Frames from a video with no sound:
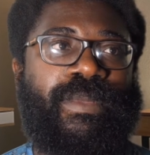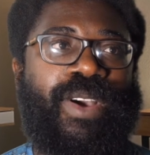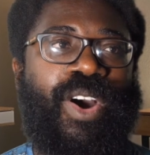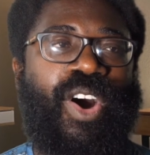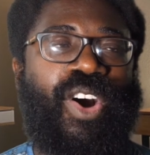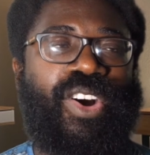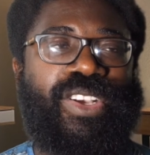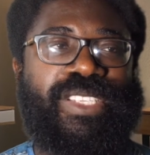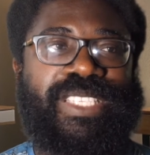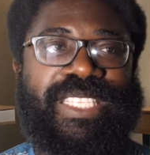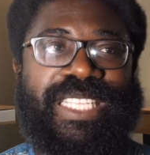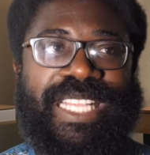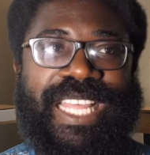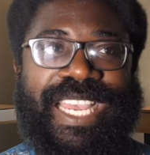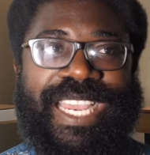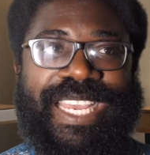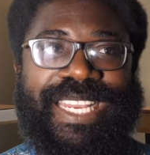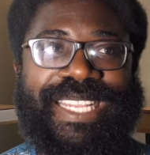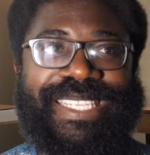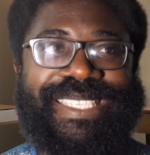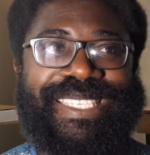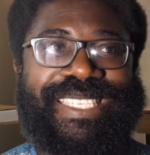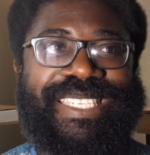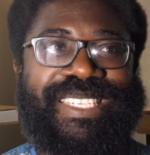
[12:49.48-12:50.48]

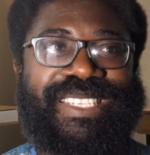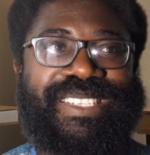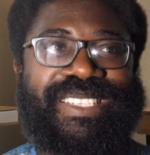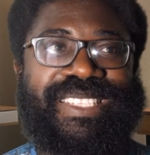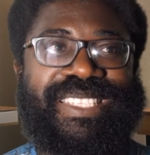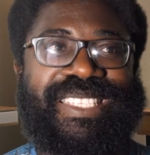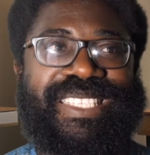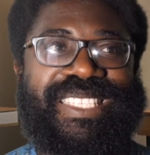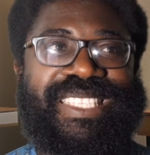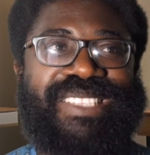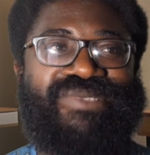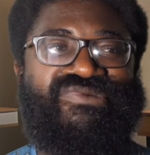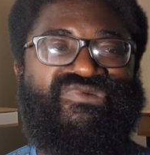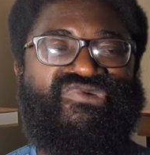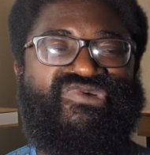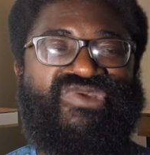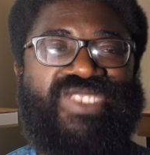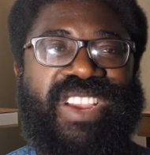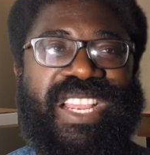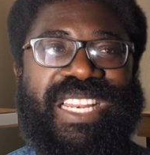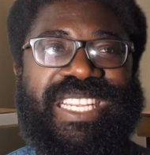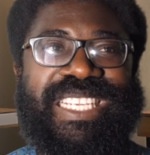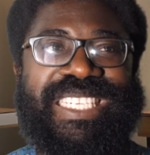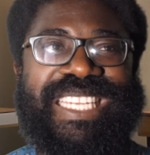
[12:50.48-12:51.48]
Oxlade isn't
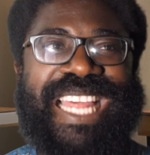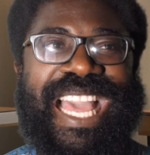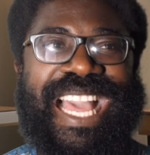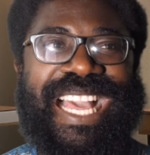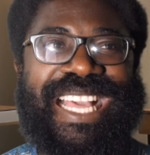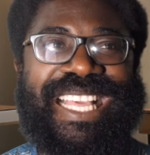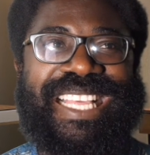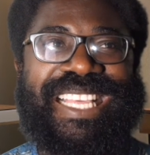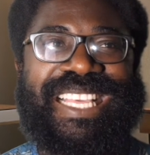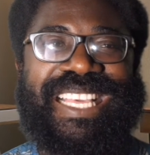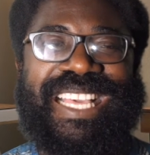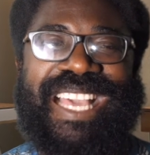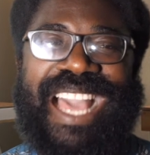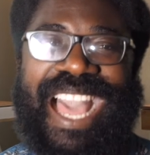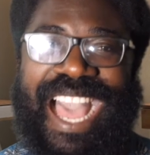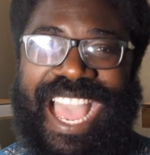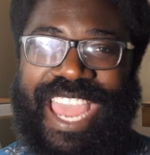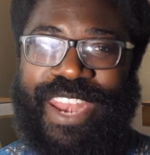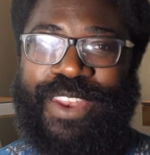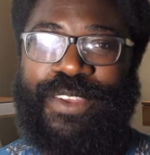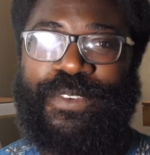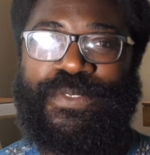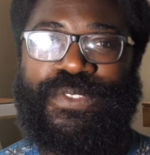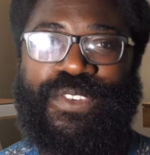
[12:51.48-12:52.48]
really that
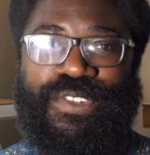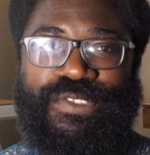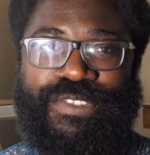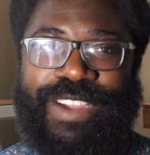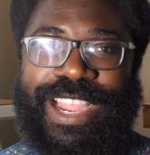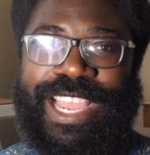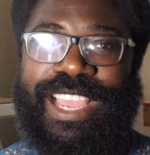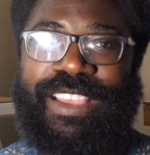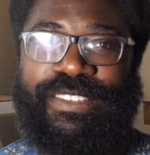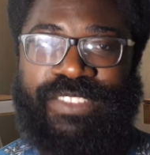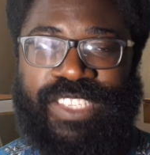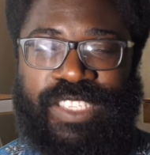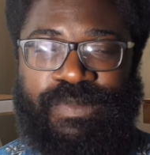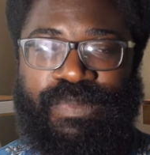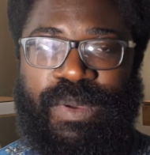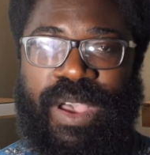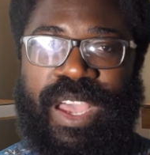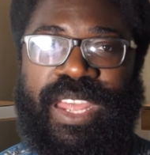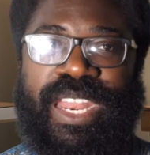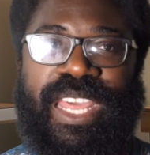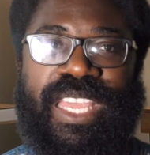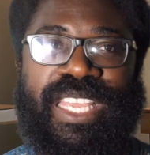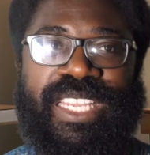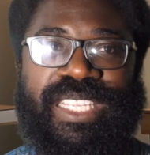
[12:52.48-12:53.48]
kind of creative
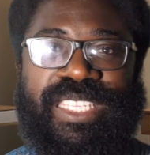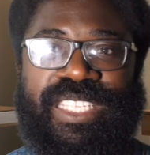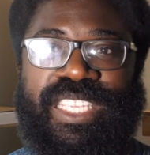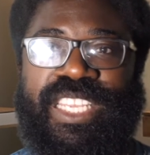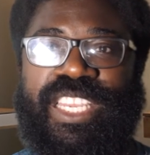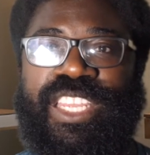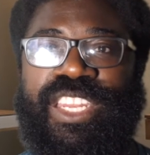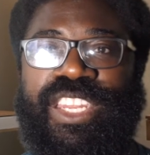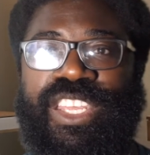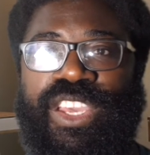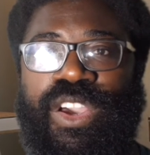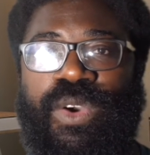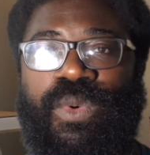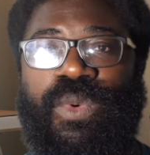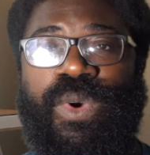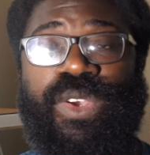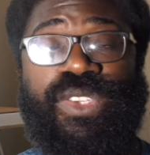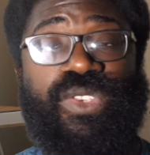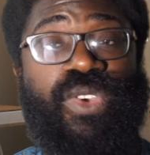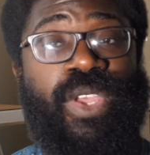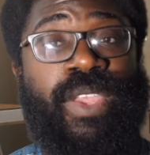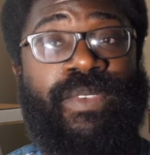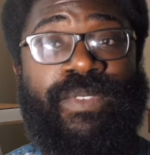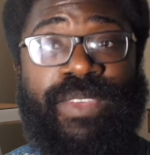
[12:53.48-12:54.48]
spark that Coutinho
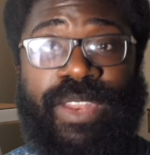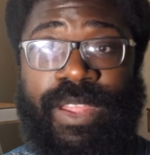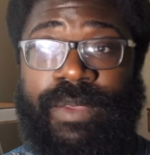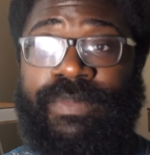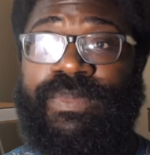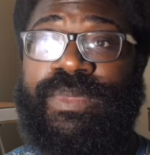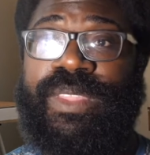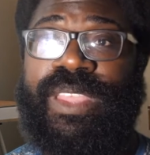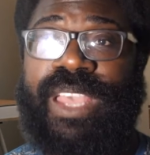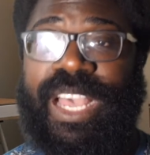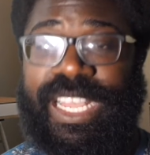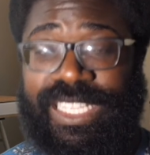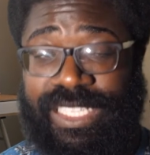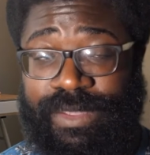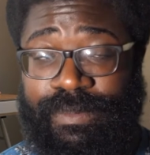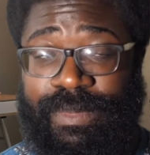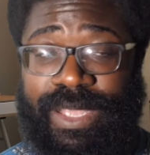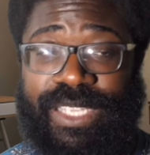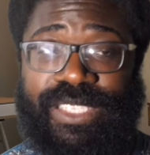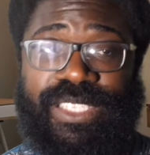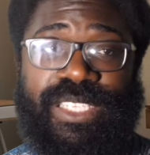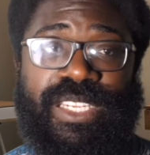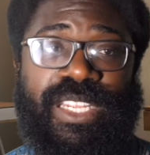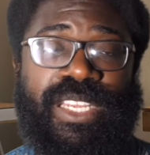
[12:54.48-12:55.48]
was, or even, as I
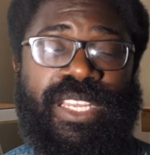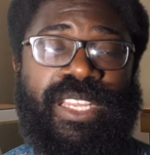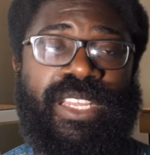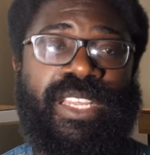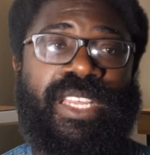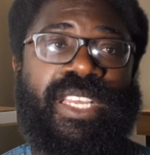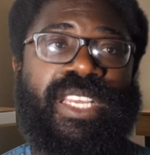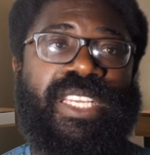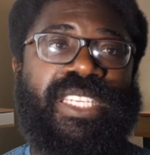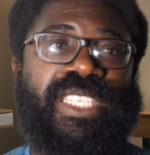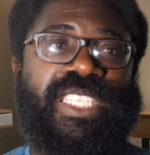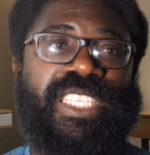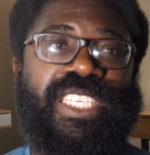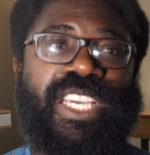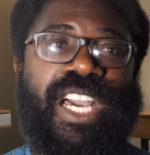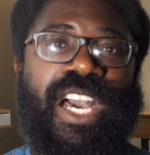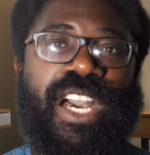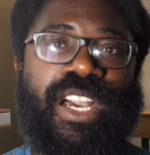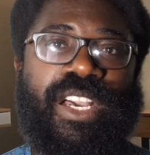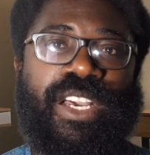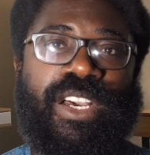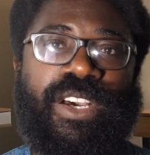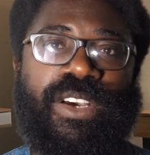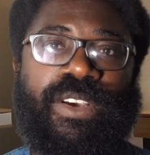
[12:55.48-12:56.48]
mentioned,
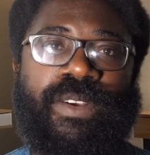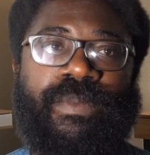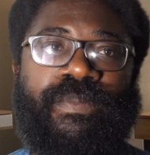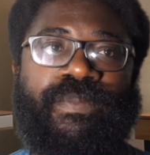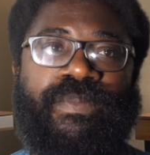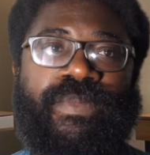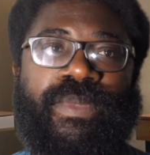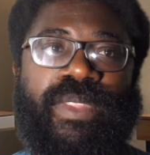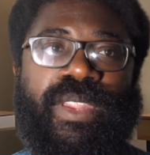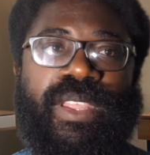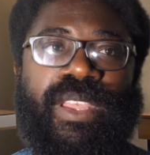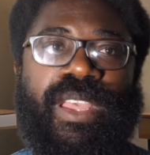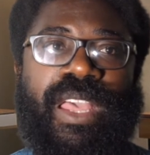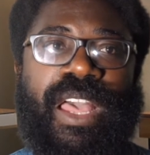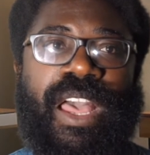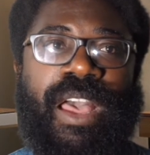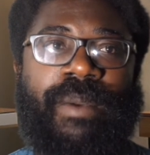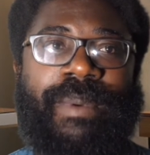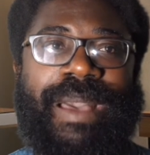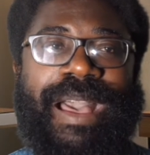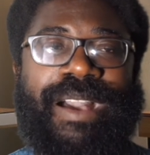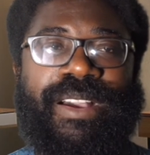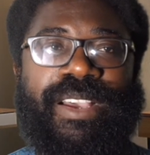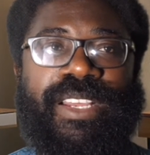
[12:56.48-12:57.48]
Thiago,
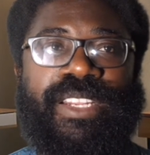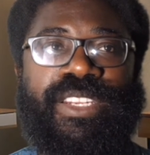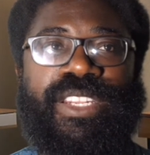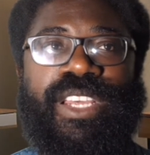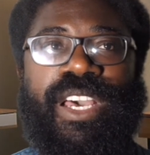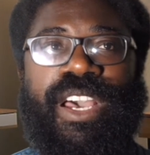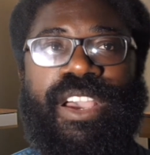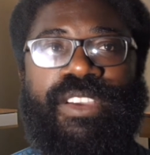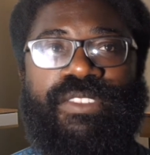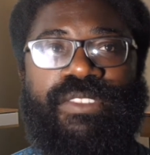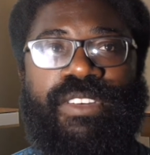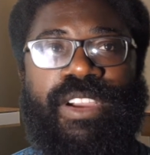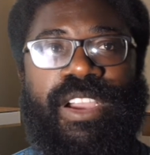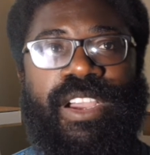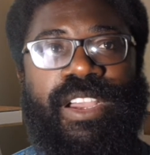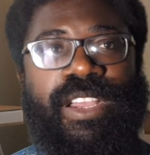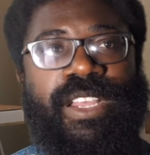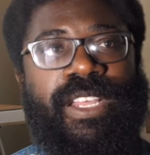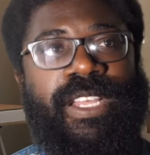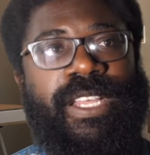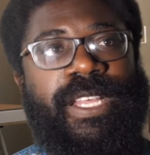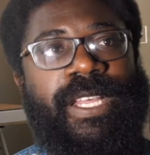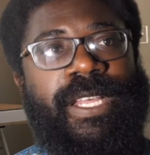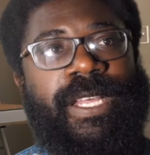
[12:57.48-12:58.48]
Alcantara.
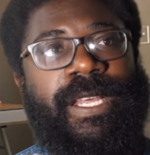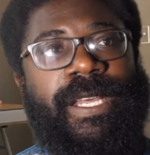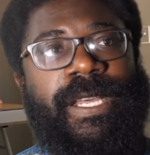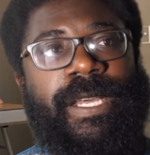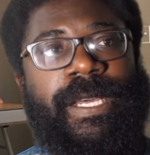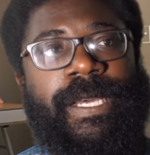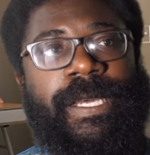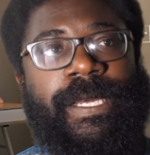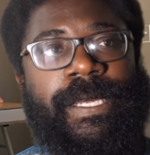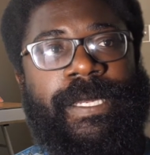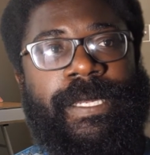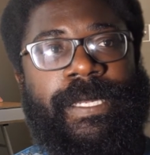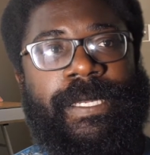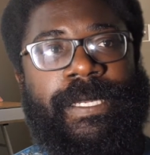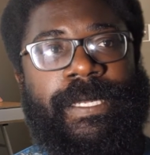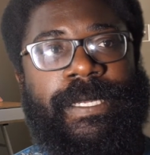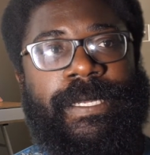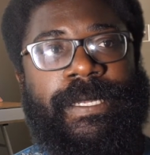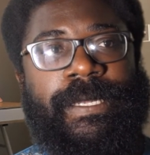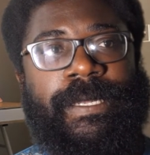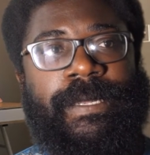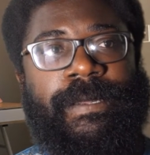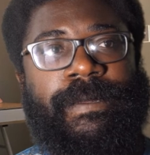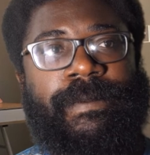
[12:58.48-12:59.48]

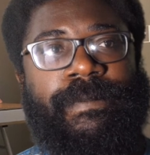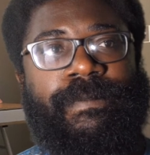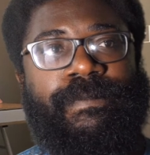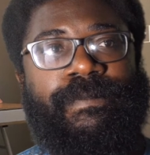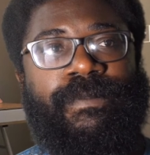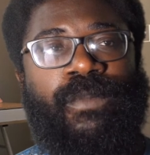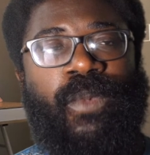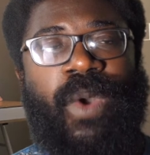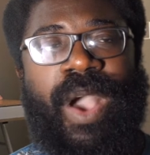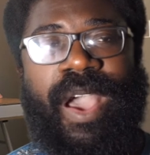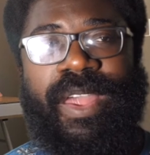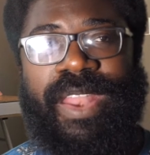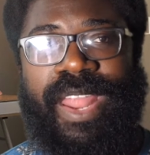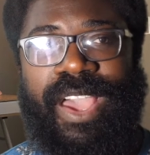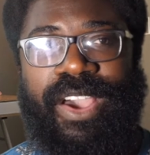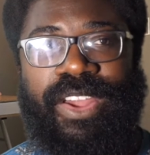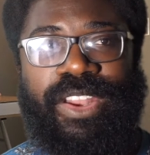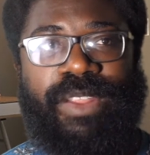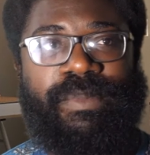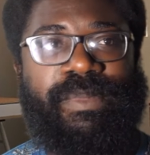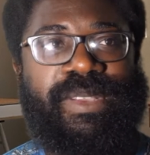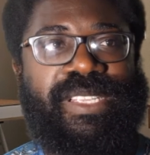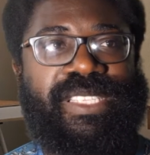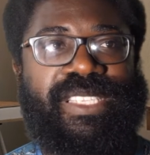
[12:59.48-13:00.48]

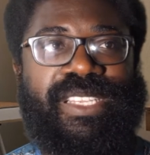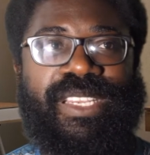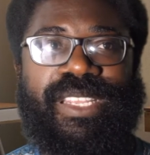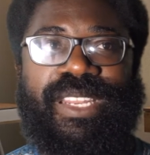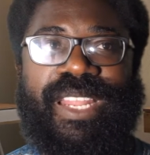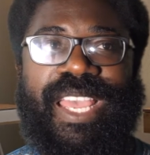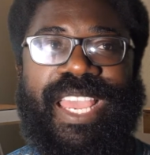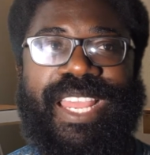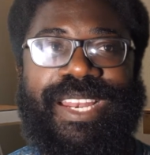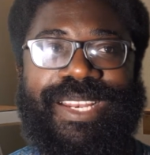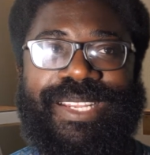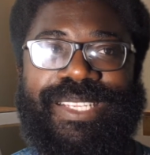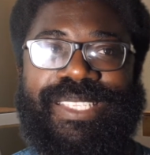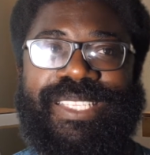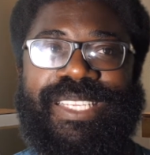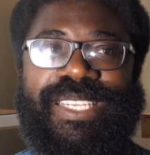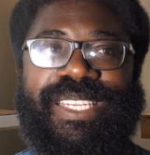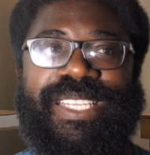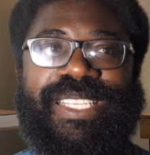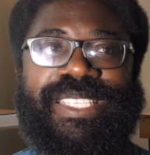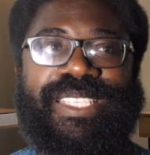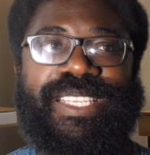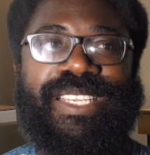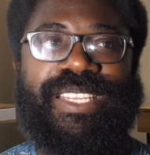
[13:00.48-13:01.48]
Wijnaldum isn't,
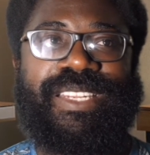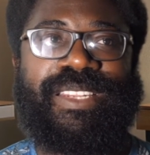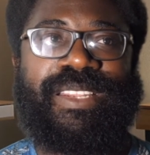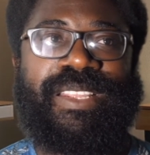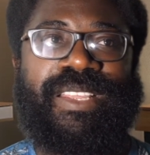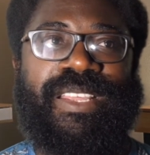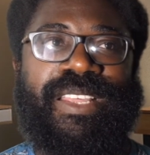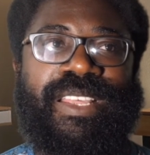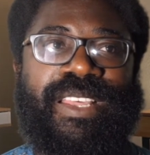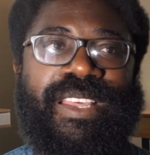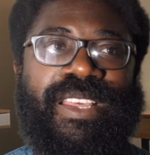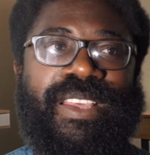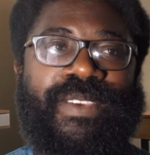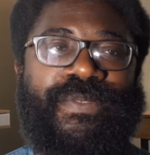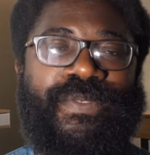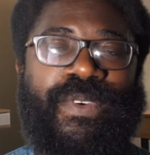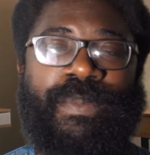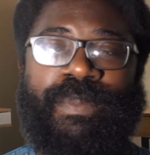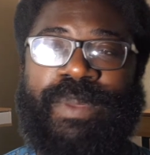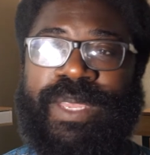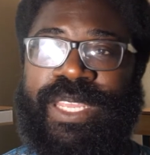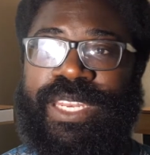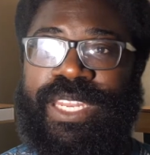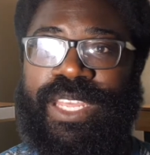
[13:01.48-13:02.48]
Henderson isn't,
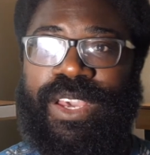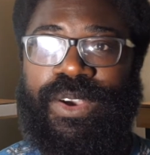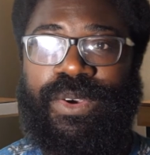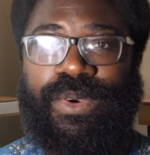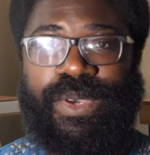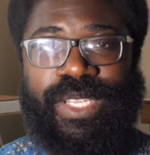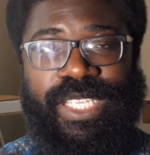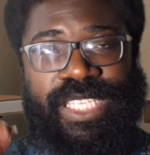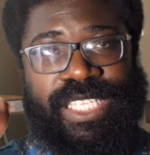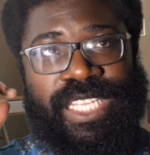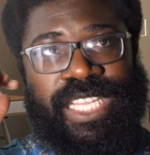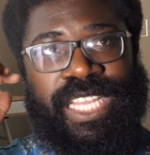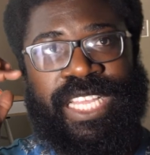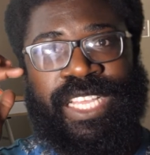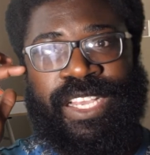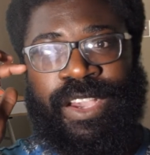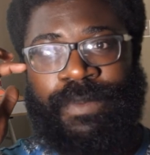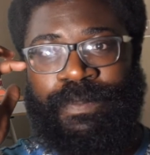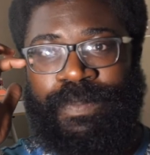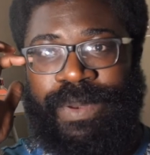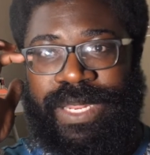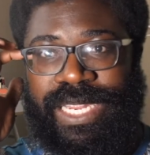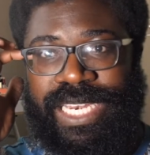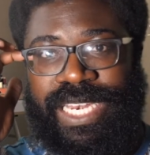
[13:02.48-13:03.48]
Fabinho, a
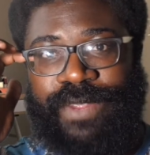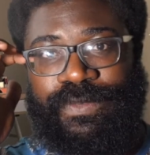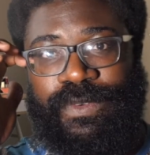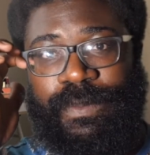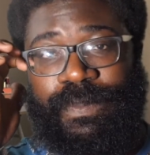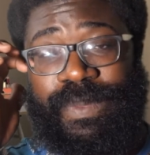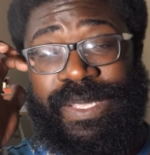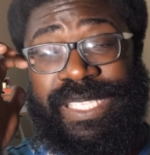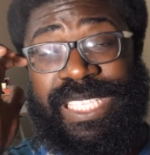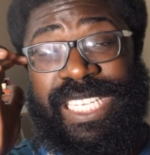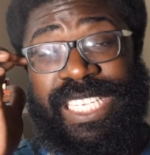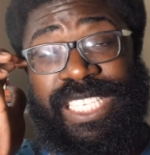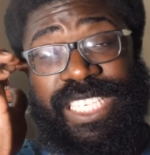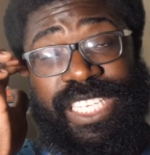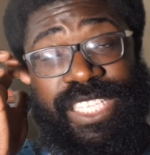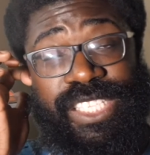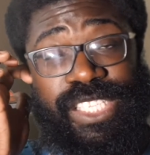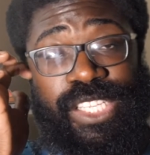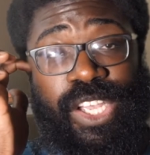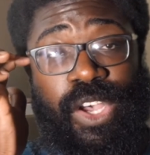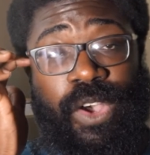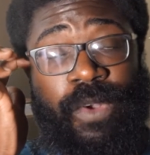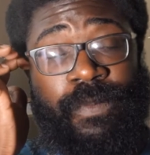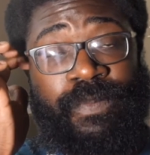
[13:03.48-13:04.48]
completely different position.
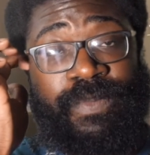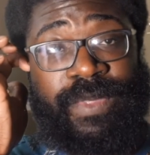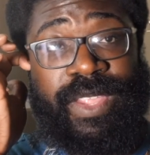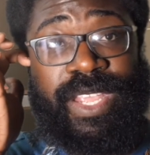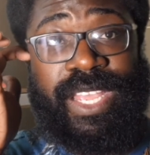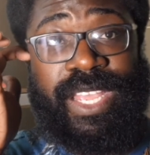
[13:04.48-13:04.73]
So